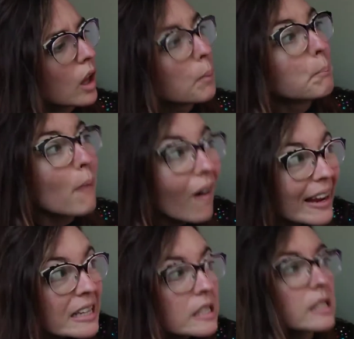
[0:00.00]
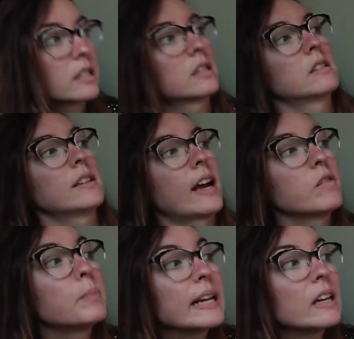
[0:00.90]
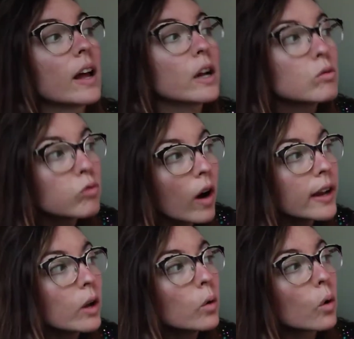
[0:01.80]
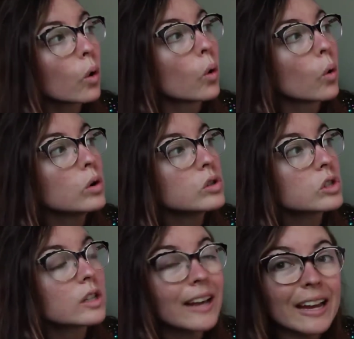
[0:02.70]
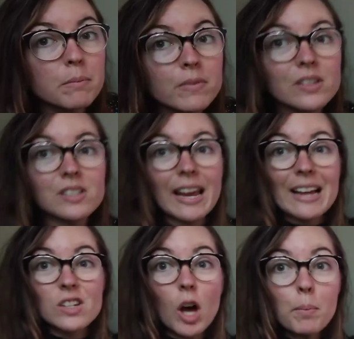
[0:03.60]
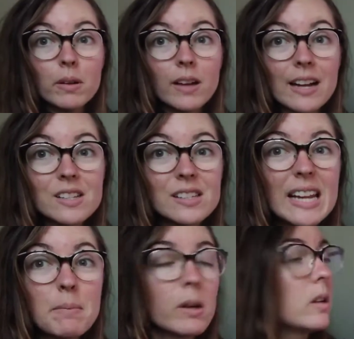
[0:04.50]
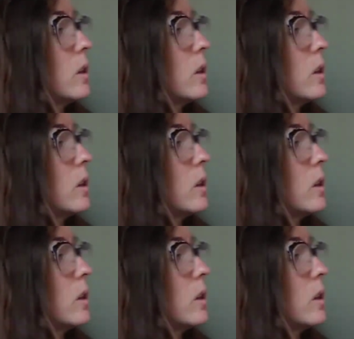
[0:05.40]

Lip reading: might have been like a rhino or a horse and stand up and sleep,